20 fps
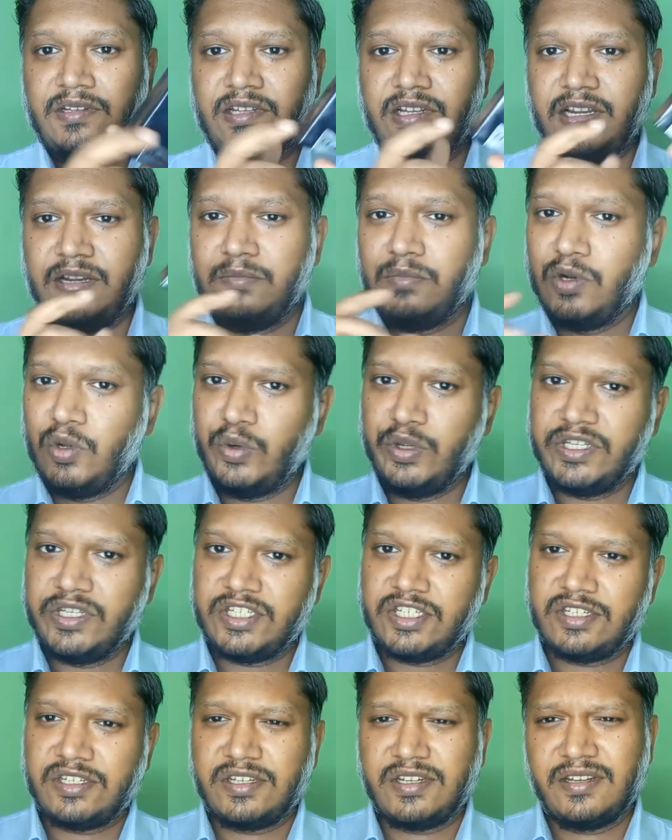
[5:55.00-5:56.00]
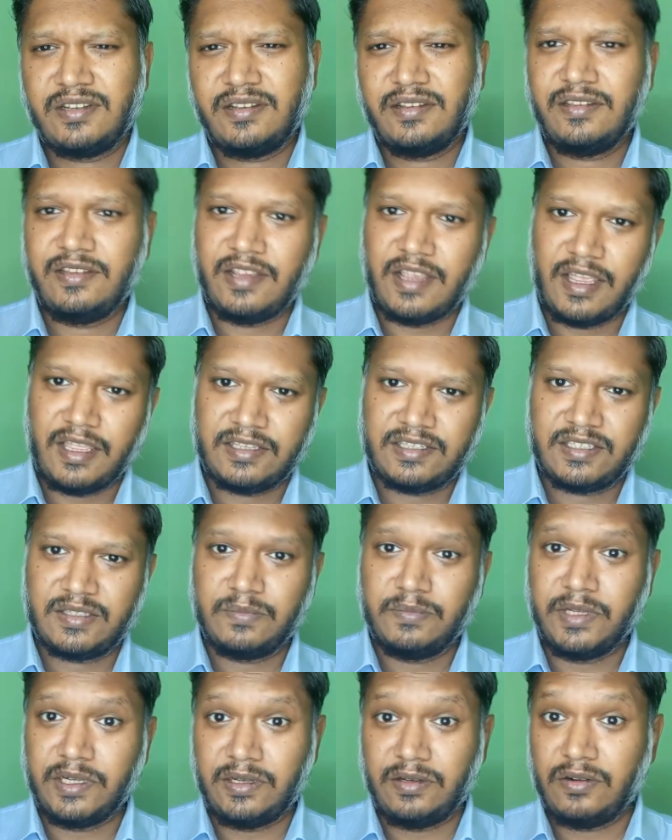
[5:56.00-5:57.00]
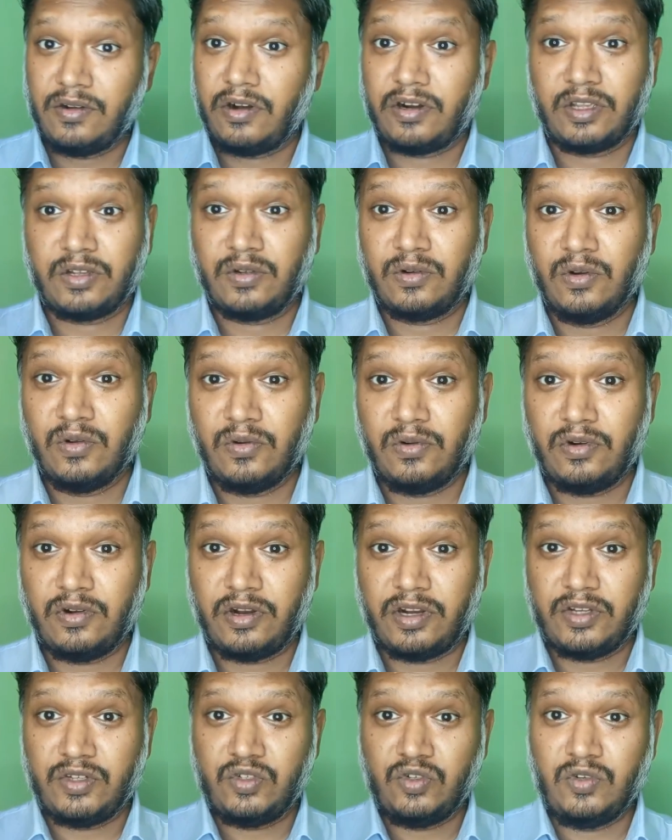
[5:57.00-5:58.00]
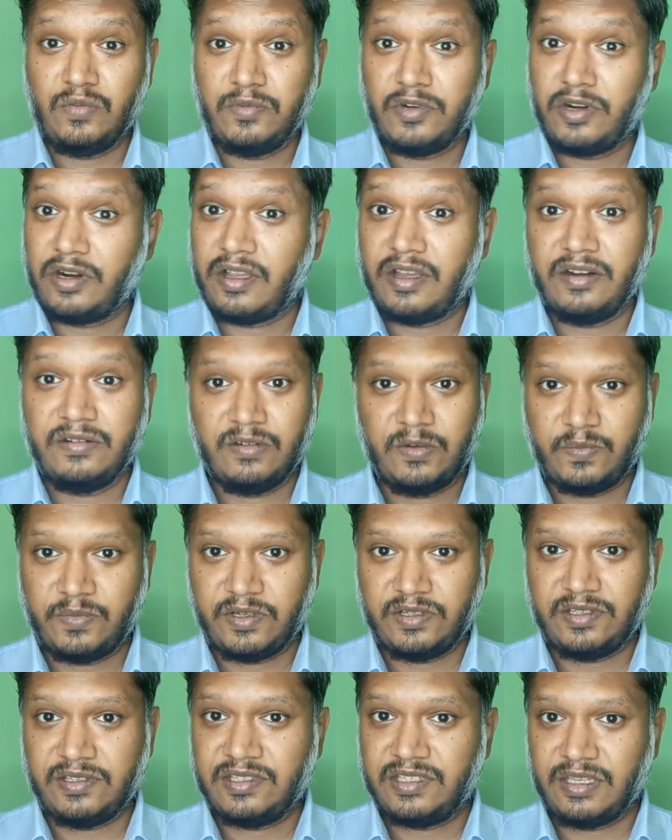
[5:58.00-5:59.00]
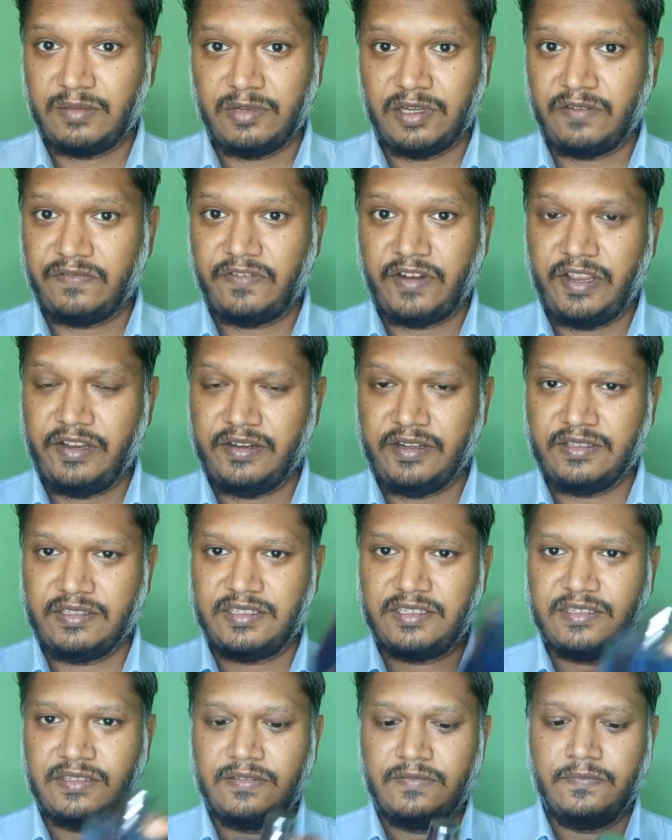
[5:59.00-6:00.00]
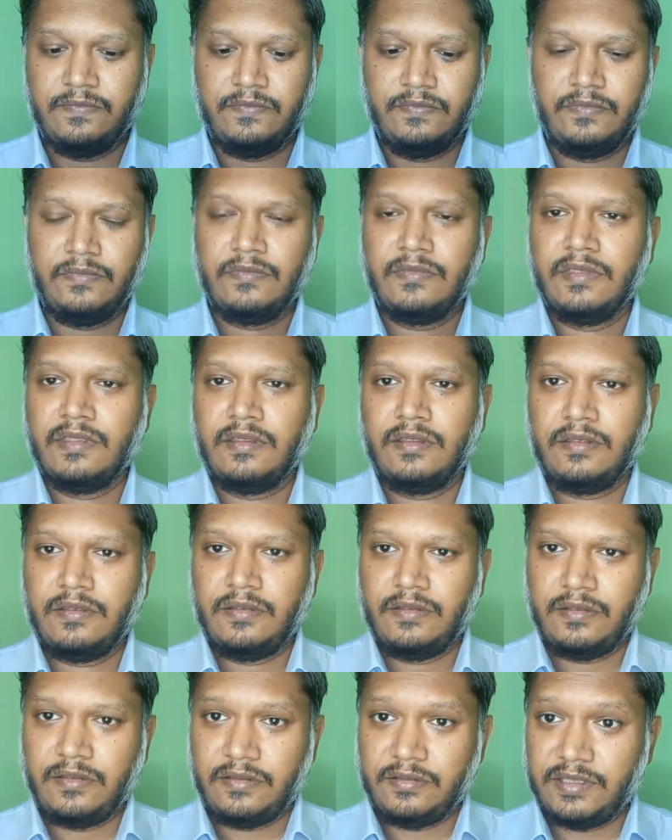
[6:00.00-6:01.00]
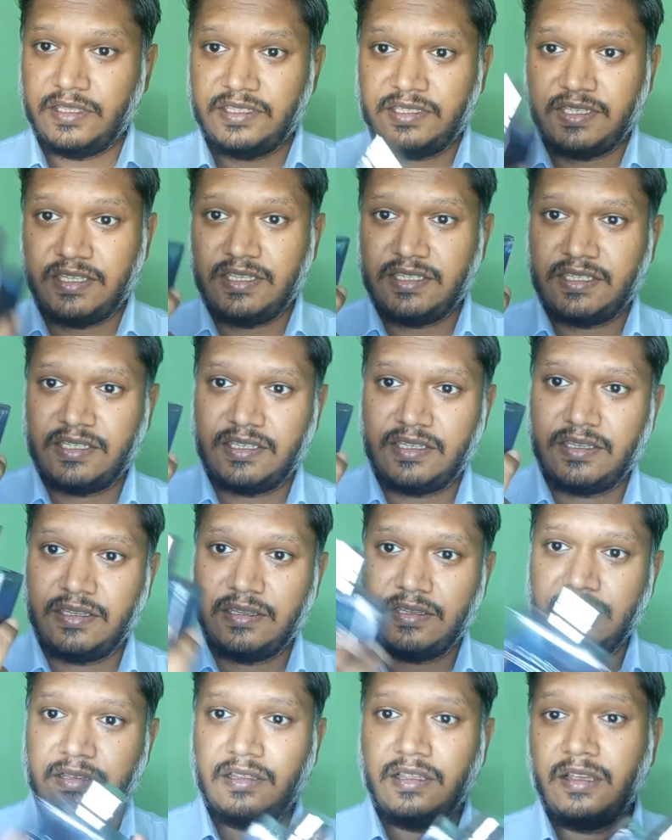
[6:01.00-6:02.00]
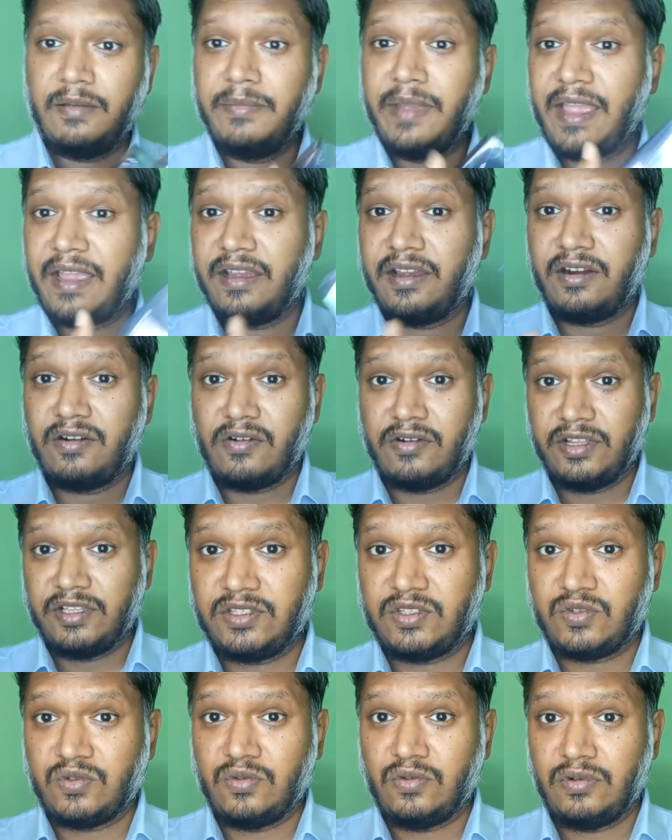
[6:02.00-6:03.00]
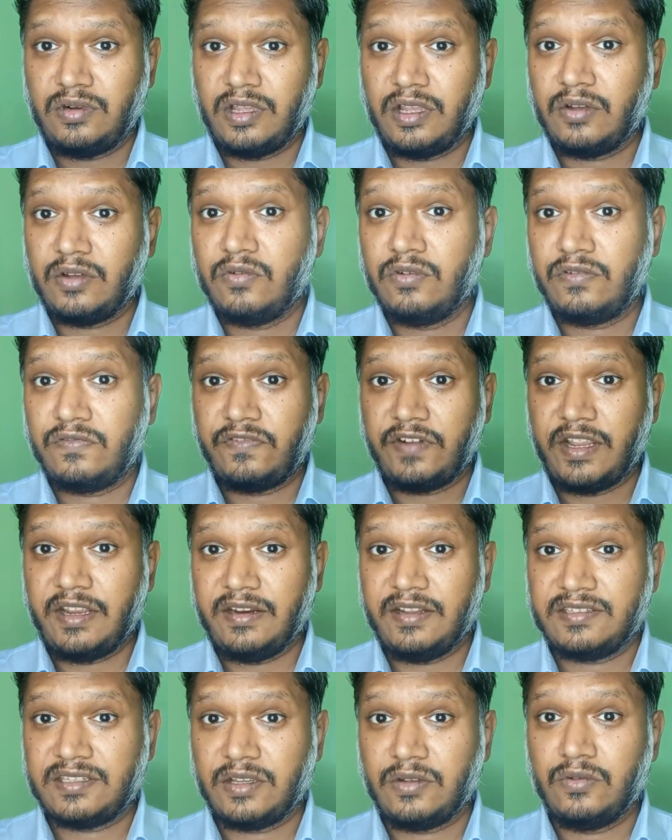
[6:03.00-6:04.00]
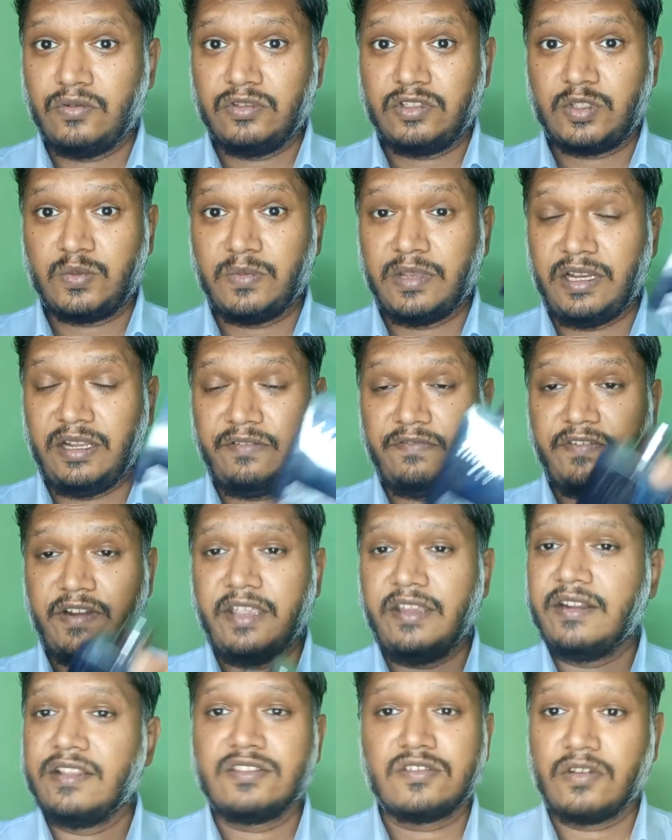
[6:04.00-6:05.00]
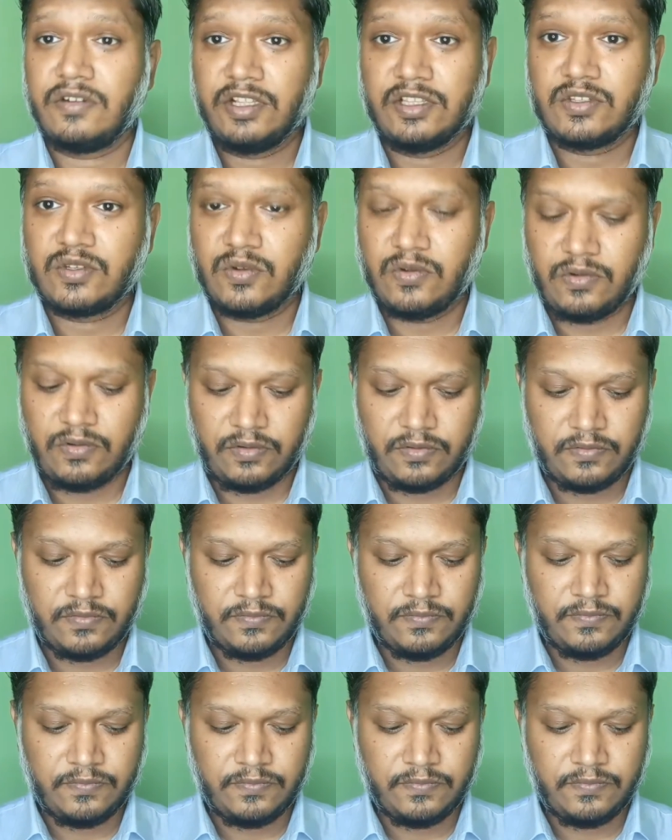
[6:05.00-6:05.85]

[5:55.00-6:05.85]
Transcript: Dylan Bluish, yes, but not a clone, not a dupe, not a 100% similar fragrance. This is a banger its own, a good fragrance, a good smelling fragrance on its own.